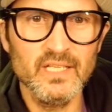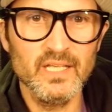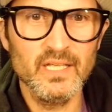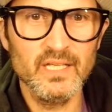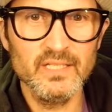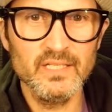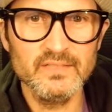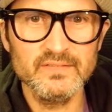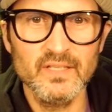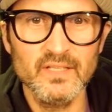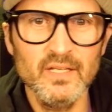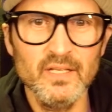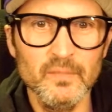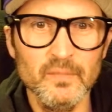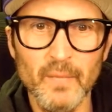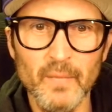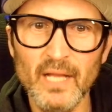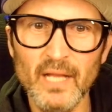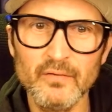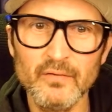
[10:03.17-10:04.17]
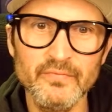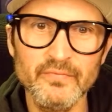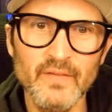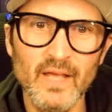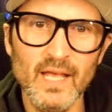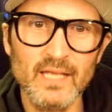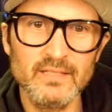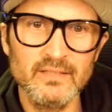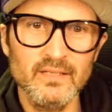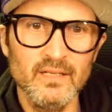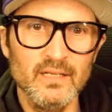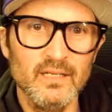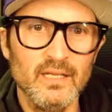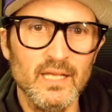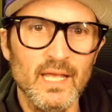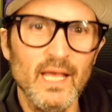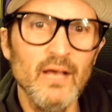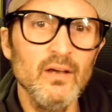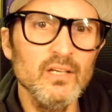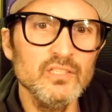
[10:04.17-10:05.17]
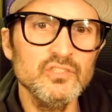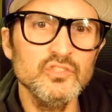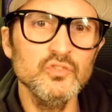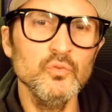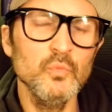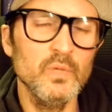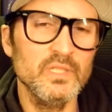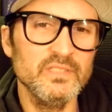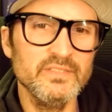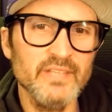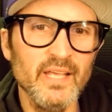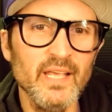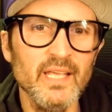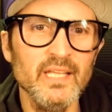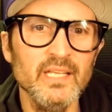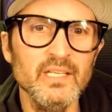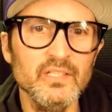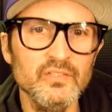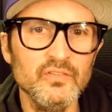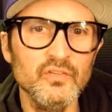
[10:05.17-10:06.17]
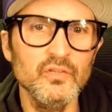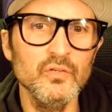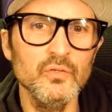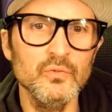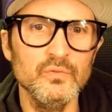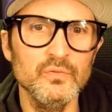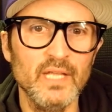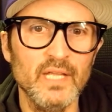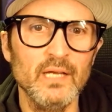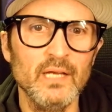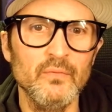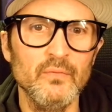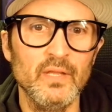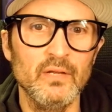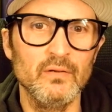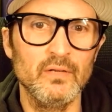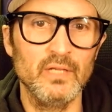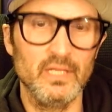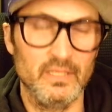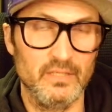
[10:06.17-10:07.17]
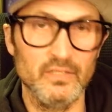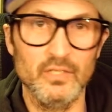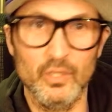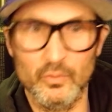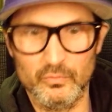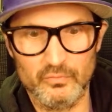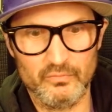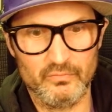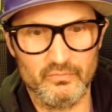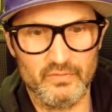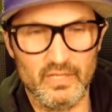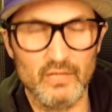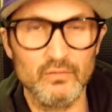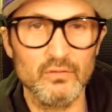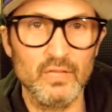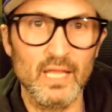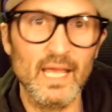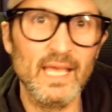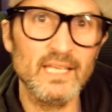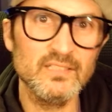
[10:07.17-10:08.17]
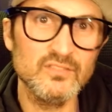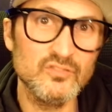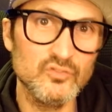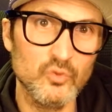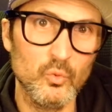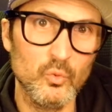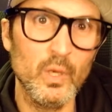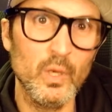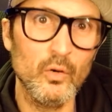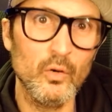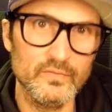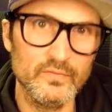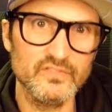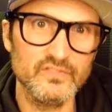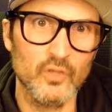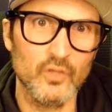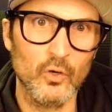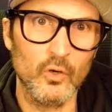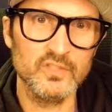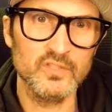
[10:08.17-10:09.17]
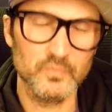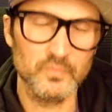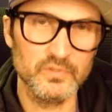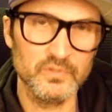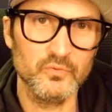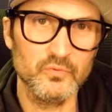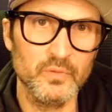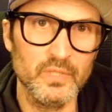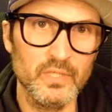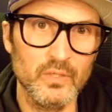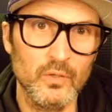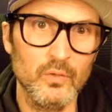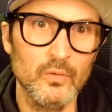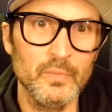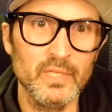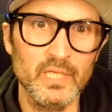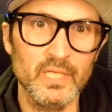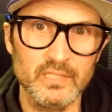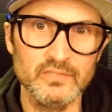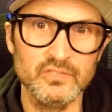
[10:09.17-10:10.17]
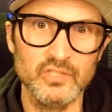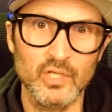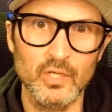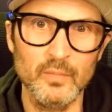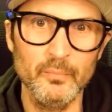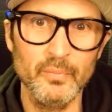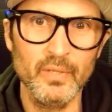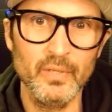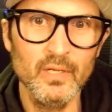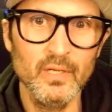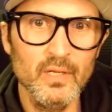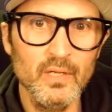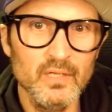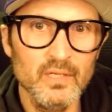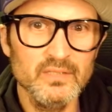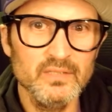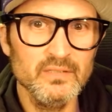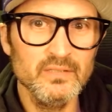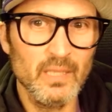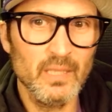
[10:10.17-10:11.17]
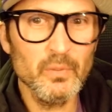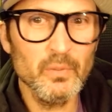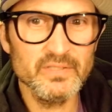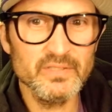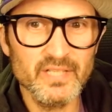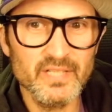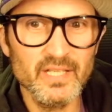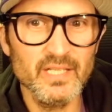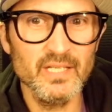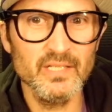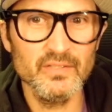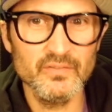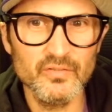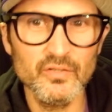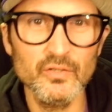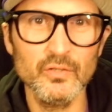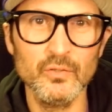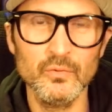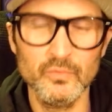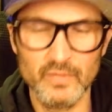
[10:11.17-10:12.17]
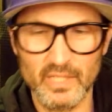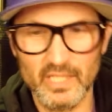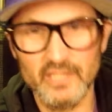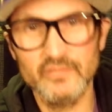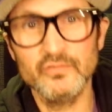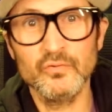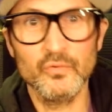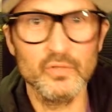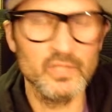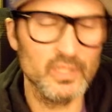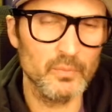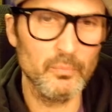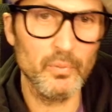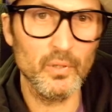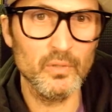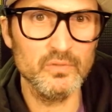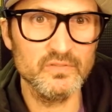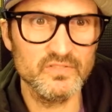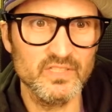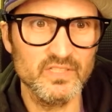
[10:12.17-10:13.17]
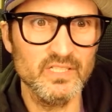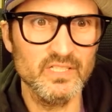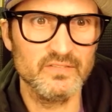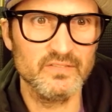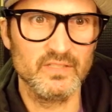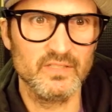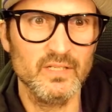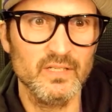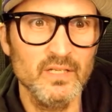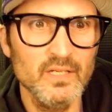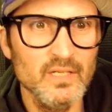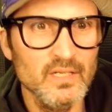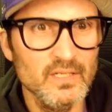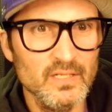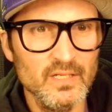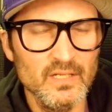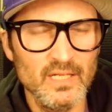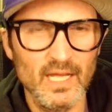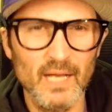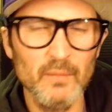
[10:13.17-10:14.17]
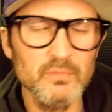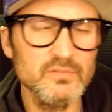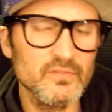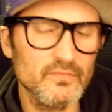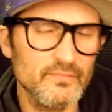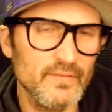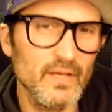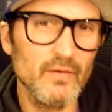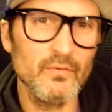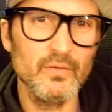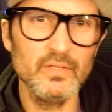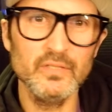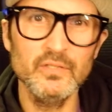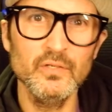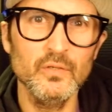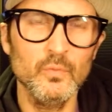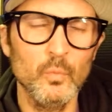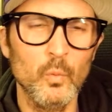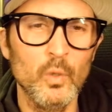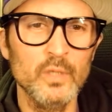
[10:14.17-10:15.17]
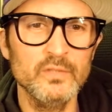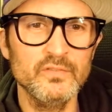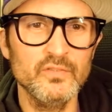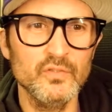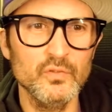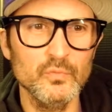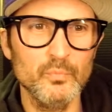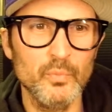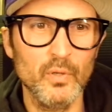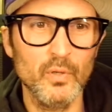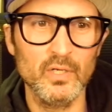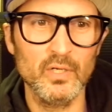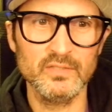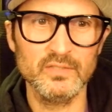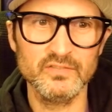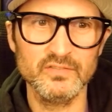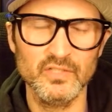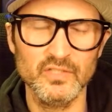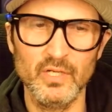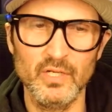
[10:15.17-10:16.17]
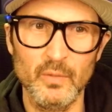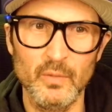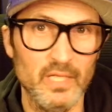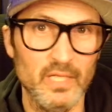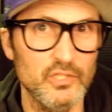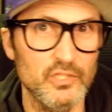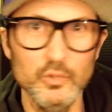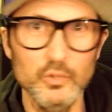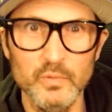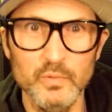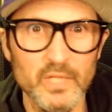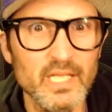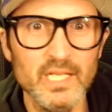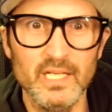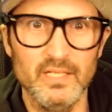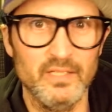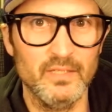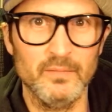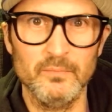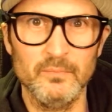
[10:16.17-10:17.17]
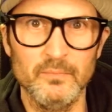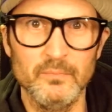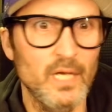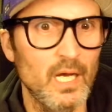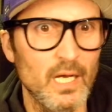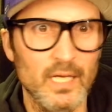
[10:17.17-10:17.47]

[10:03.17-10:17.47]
innings. Matter of fact, LSU went 10-2 down there. Their last 12 starts between Holman and Jump, they went 10-2 entering the postseason. That was a very good 1-2 punch, and you needed them